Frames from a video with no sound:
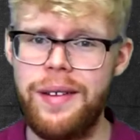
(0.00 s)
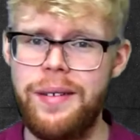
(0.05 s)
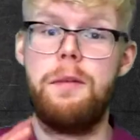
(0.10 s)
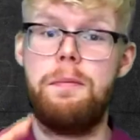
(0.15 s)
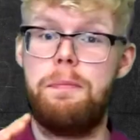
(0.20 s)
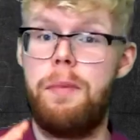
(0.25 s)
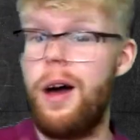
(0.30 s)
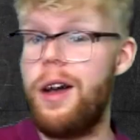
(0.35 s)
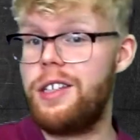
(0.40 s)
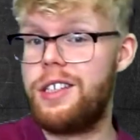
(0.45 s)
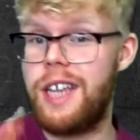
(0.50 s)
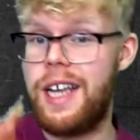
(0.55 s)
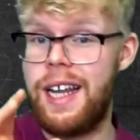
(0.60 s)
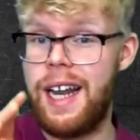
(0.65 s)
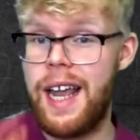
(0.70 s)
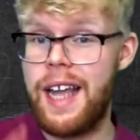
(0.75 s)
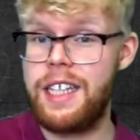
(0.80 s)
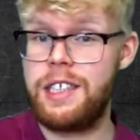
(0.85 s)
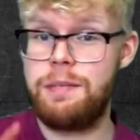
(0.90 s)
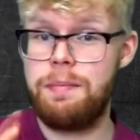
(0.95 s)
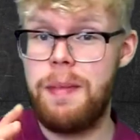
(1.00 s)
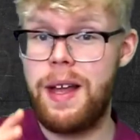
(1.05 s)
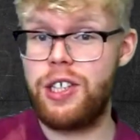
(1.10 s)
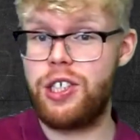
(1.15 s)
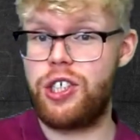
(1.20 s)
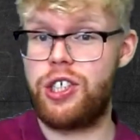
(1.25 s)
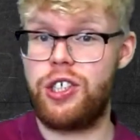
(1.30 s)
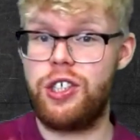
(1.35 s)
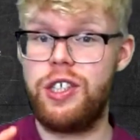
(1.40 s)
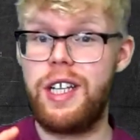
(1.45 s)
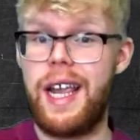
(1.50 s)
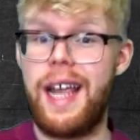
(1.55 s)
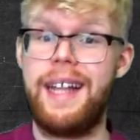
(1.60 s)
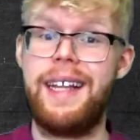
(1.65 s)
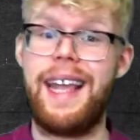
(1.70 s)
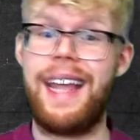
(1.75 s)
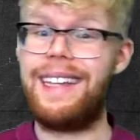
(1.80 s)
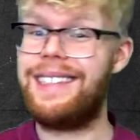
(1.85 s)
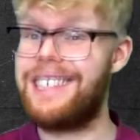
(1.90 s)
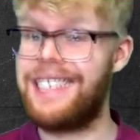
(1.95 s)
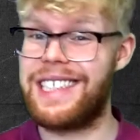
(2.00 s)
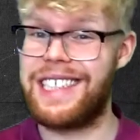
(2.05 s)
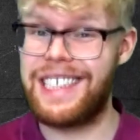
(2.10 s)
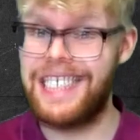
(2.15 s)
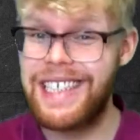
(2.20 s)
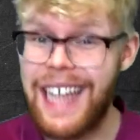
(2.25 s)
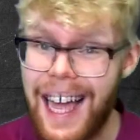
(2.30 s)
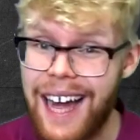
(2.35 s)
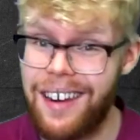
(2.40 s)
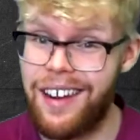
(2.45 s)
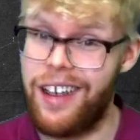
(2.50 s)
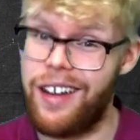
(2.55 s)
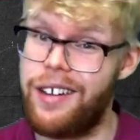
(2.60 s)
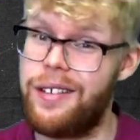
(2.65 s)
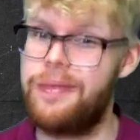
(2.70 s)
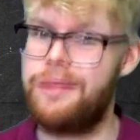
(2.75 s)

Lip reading: but it is mentioned in Interstellar.